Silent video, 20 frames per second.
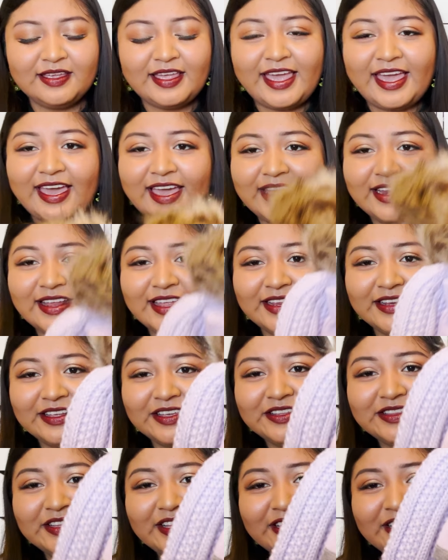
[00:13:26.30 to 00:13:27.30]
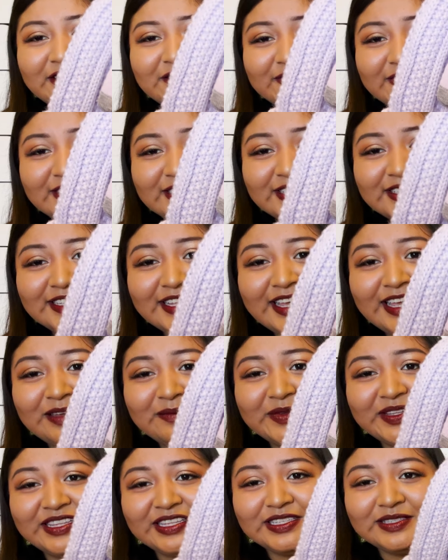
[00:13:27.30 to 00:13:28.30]
hat and glove
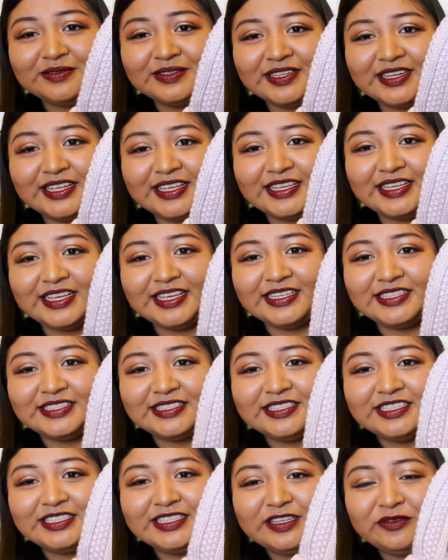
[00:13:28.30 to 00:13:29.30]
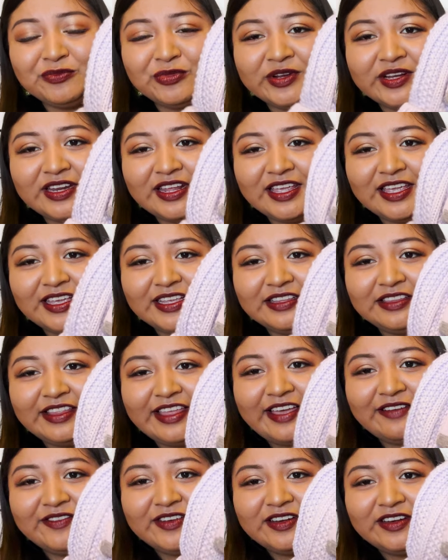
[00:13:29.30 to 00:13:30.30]
set, but this one is just a pretty
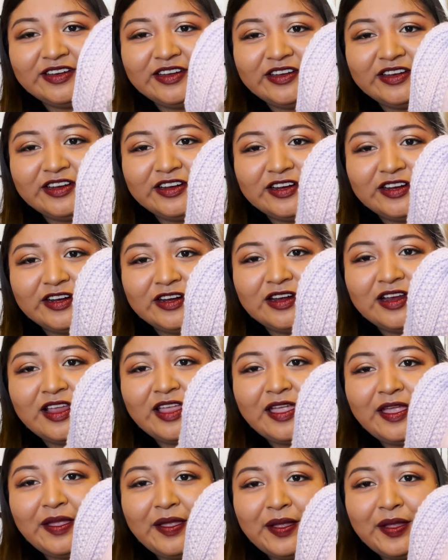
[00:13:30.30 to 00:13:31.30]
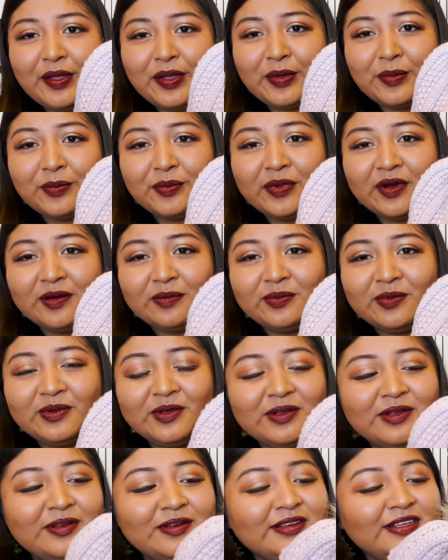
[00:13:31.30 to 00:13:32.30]
lavender
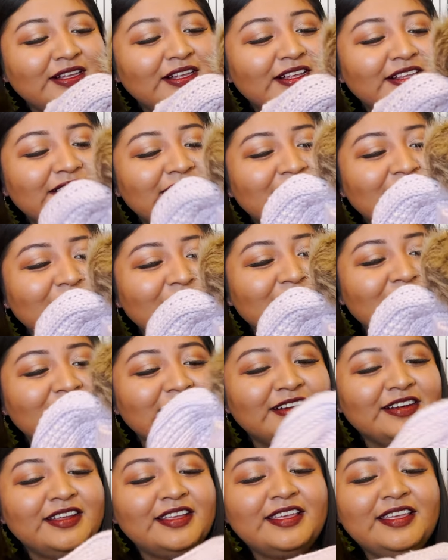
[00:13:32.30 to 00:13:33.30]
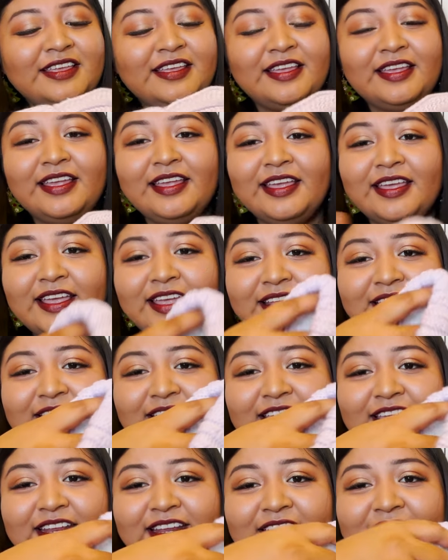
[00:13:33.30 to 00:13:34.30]
purple color. And
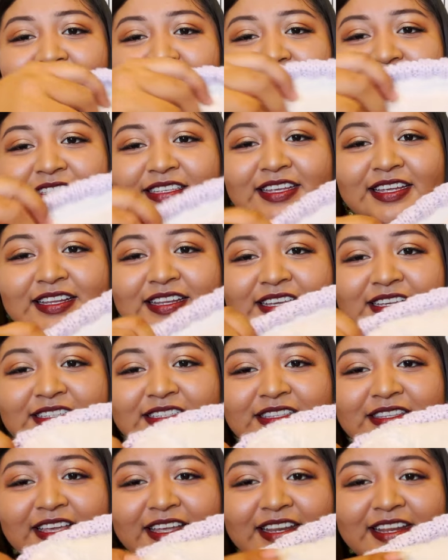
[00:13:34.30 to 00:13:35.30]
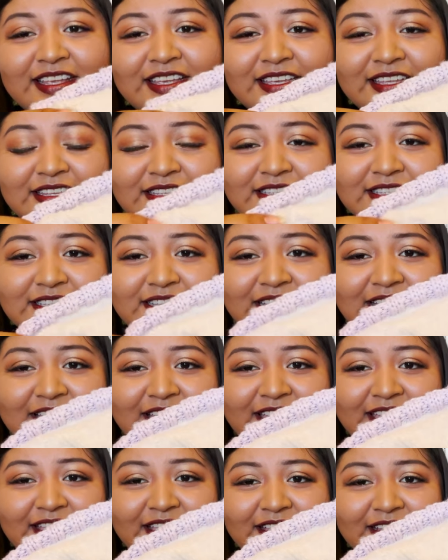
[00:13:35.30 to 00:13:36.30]
again, it has a nice lining
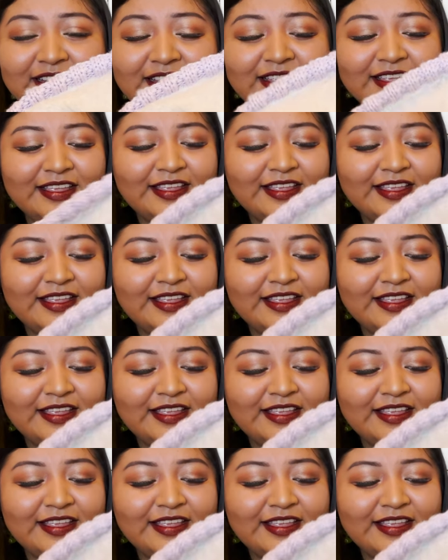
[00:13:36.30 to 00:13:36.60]
inside.